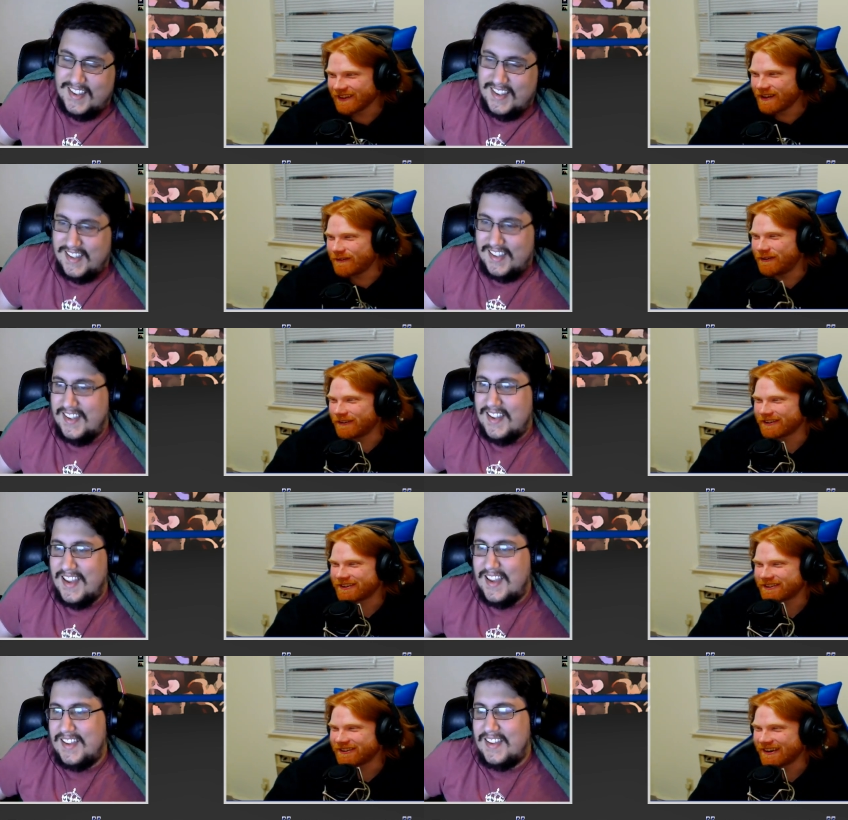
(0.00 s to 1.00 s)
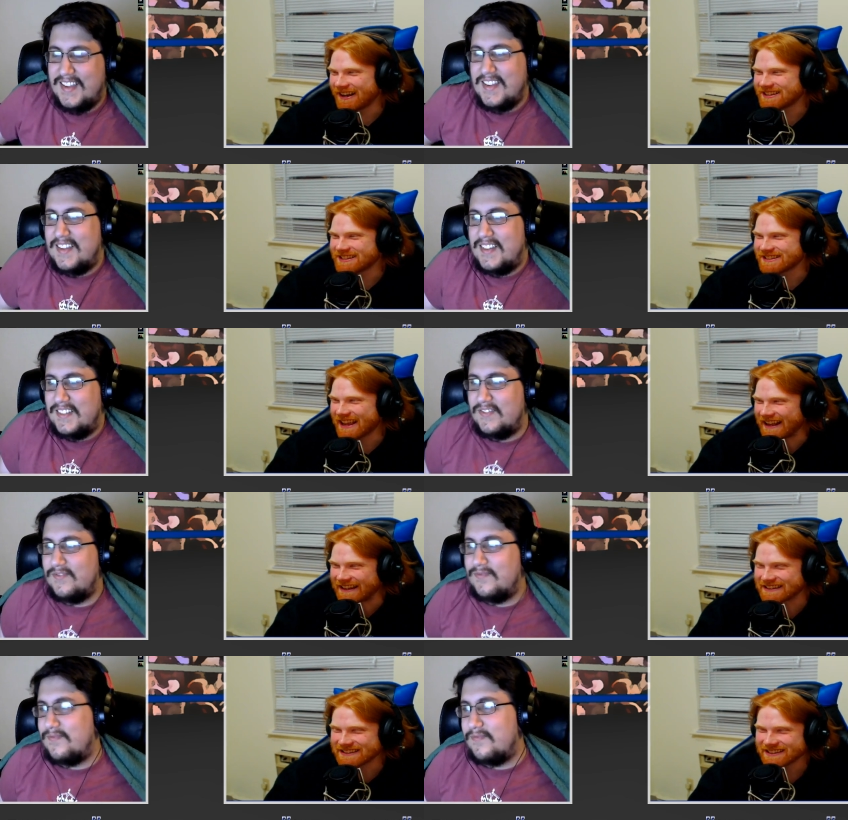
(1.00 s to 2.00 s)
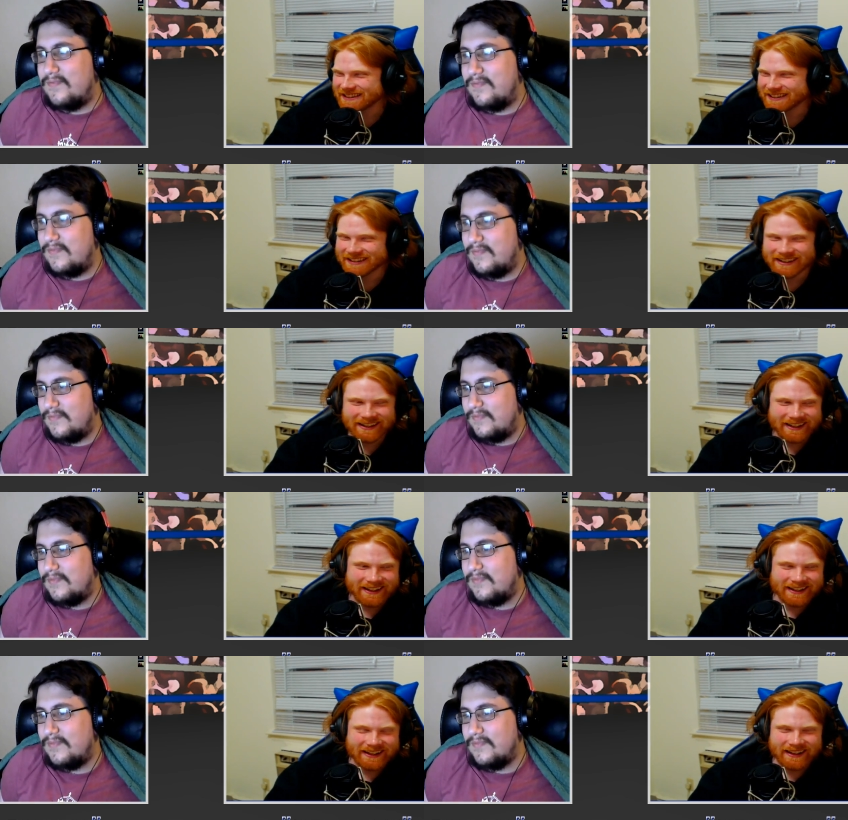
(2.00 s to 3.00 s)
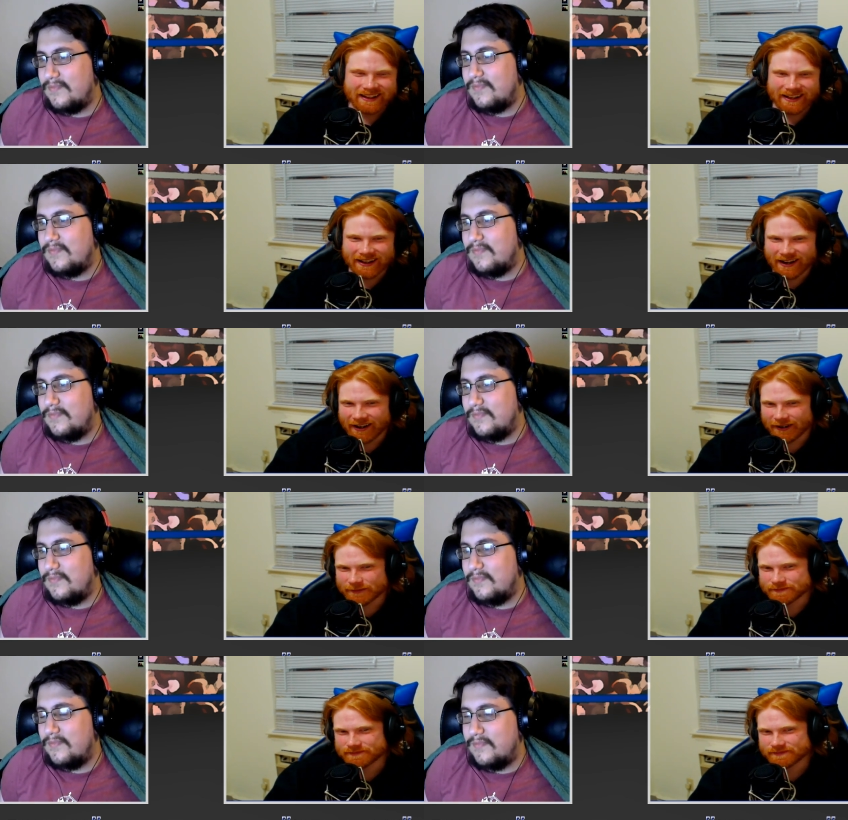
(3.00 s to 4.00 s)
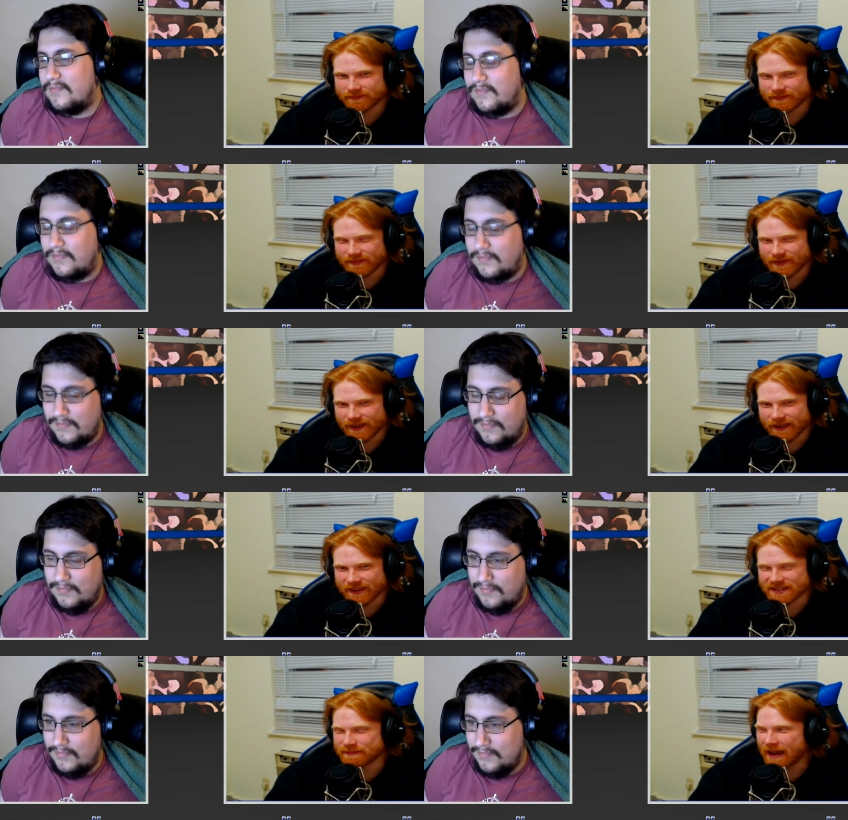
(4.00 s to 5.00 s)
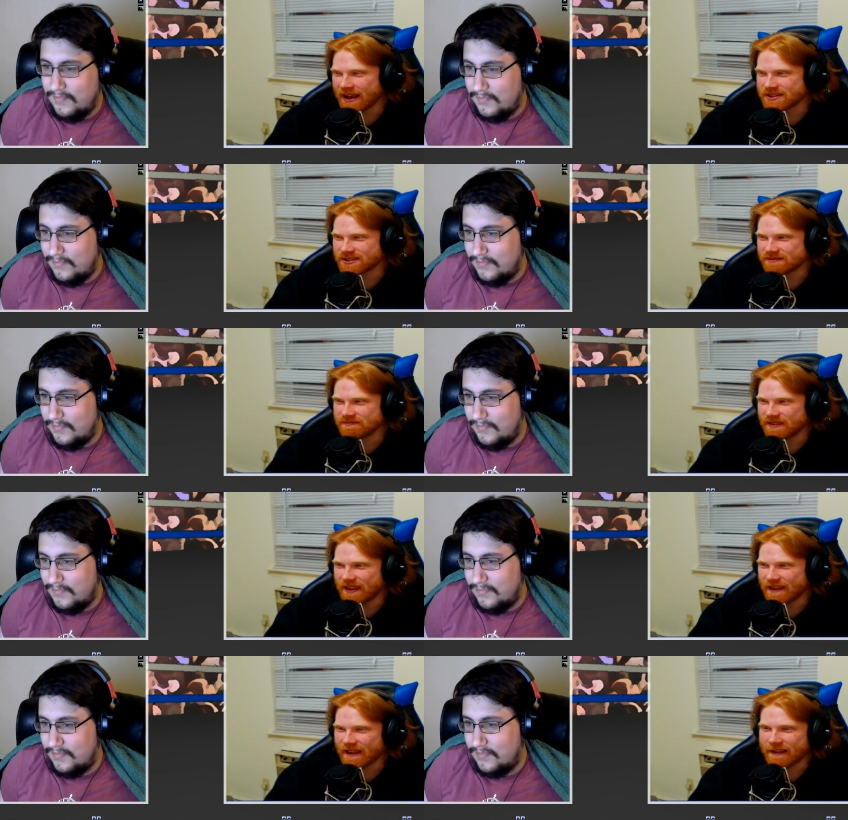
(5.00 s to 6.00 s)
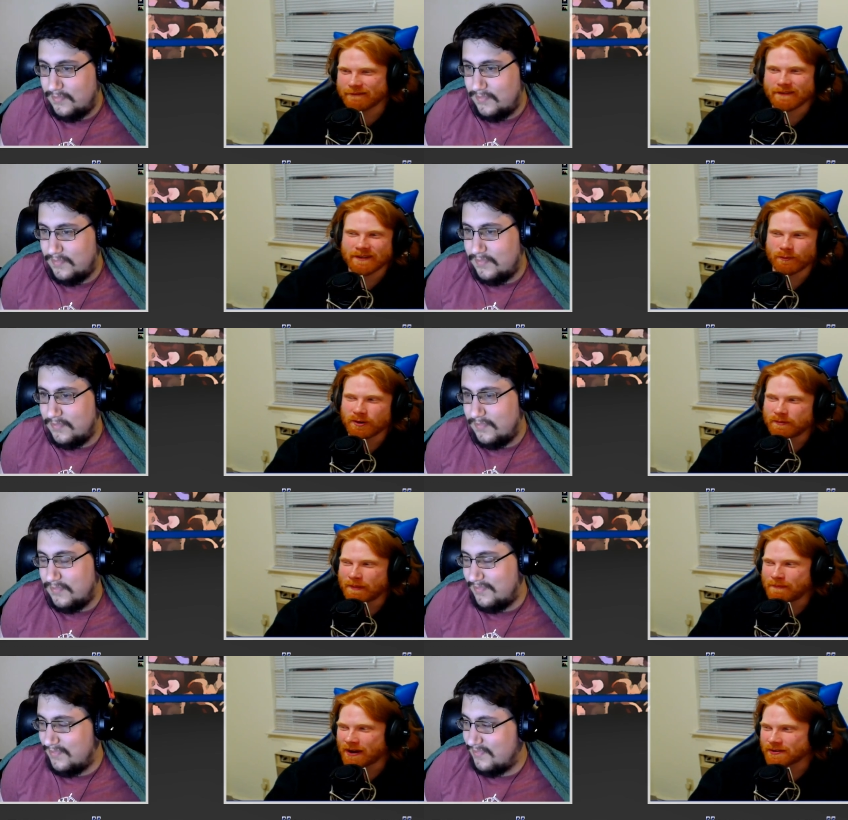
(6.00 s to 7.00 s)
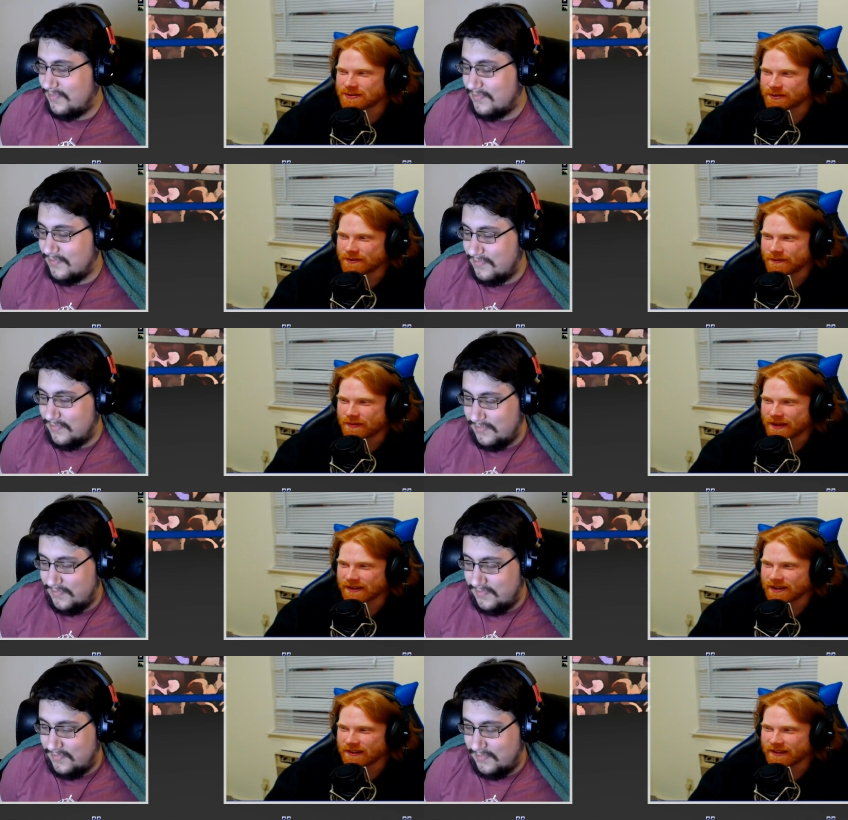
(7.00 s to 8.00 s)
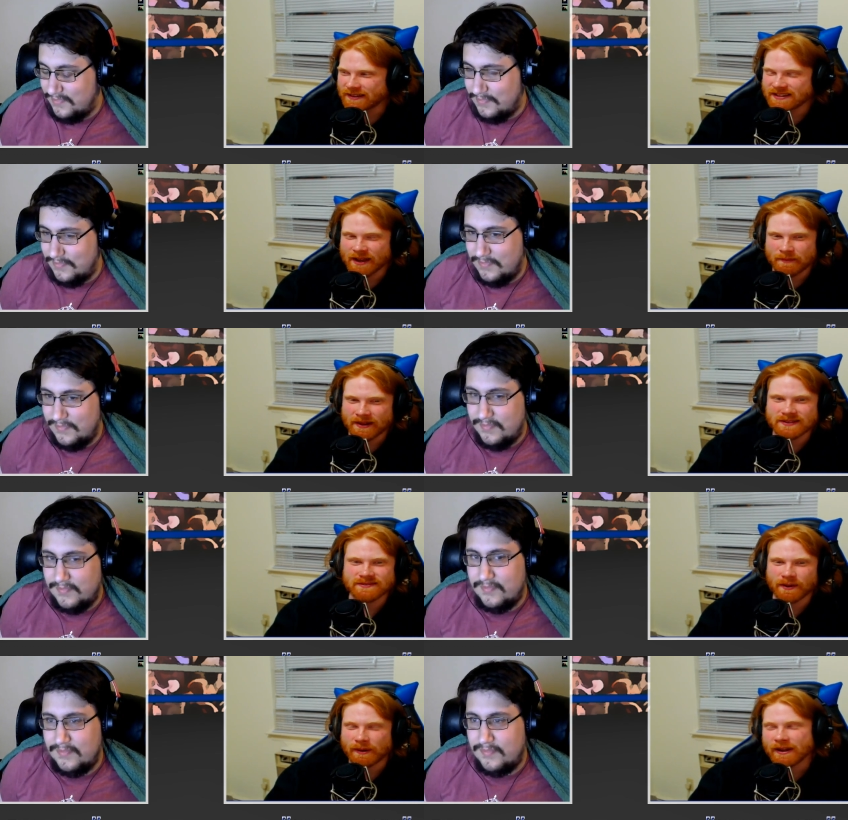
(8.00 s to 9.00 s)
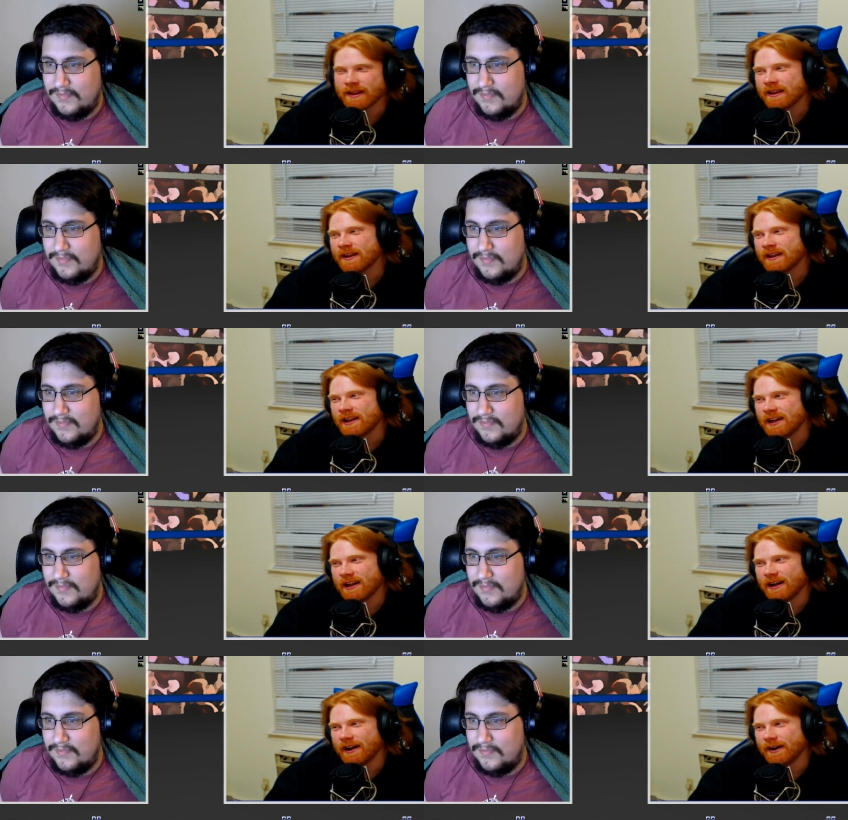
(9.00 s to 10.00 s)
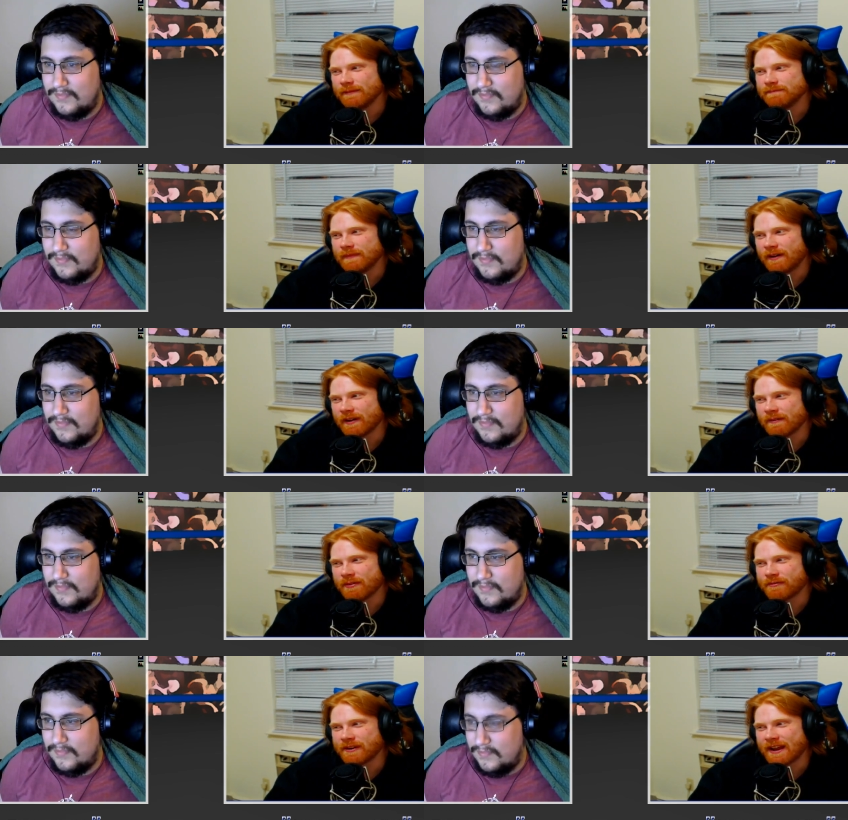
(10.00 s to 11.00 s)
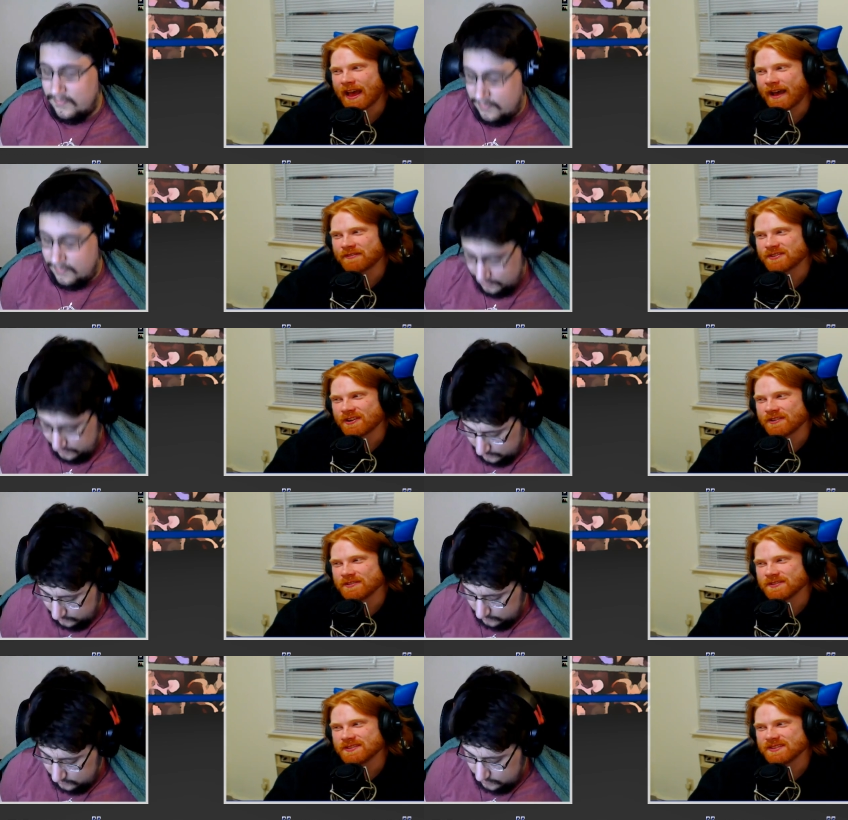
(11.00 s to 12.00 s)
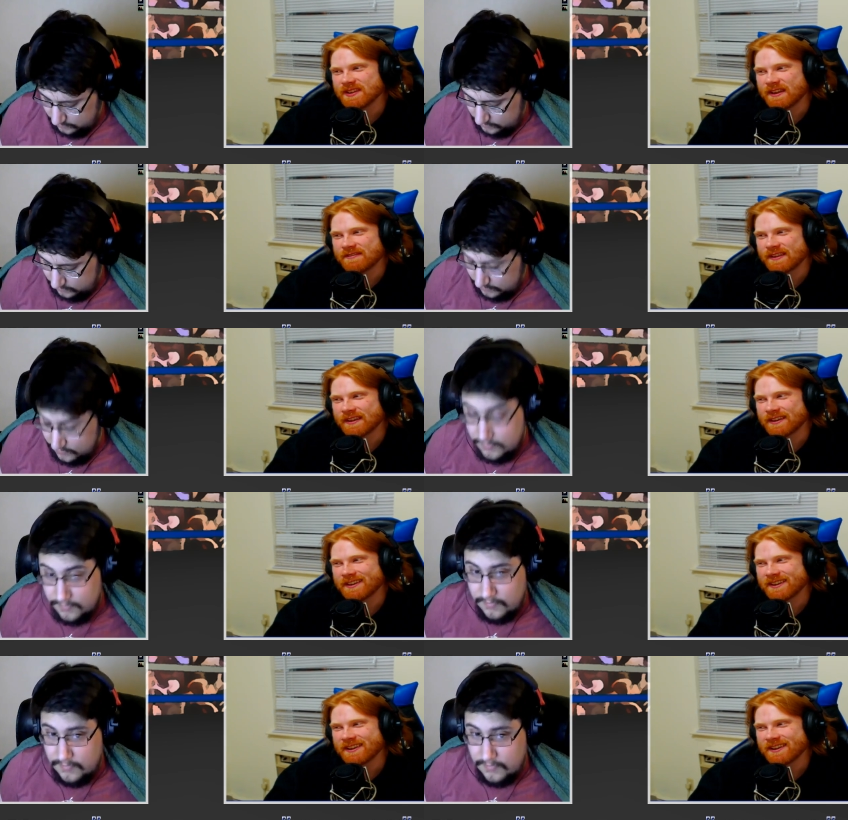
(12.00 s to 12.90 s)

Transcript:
Speaker 1: for Christ's sakes. Um, this match it, it would have been better served if they'd cut like ten minutes from it. Um, I'll give it three and a half stars. I think